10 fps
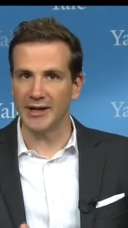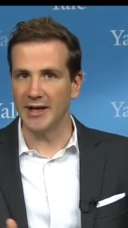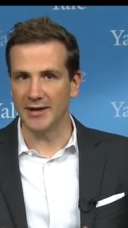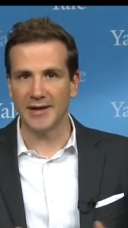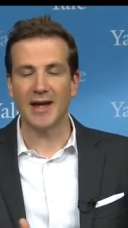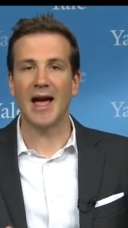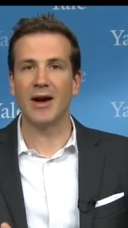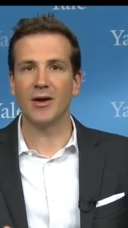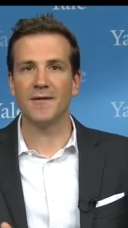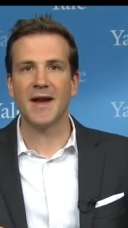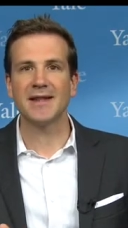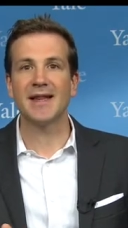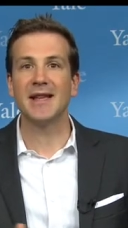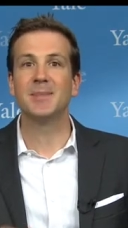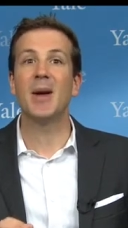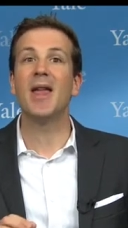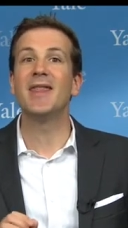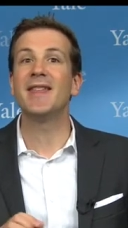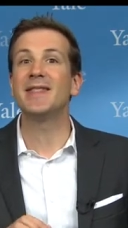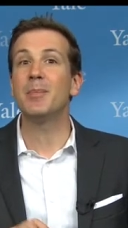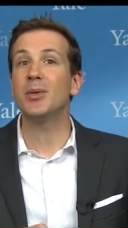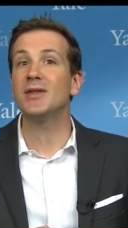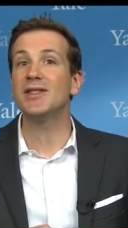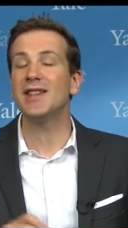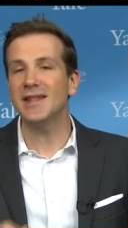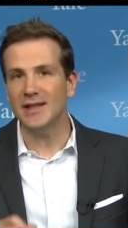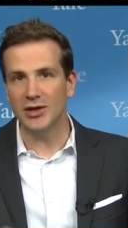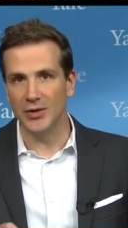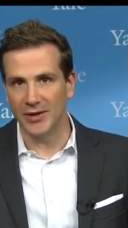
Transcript: leading to the higher effect size, but that the persistent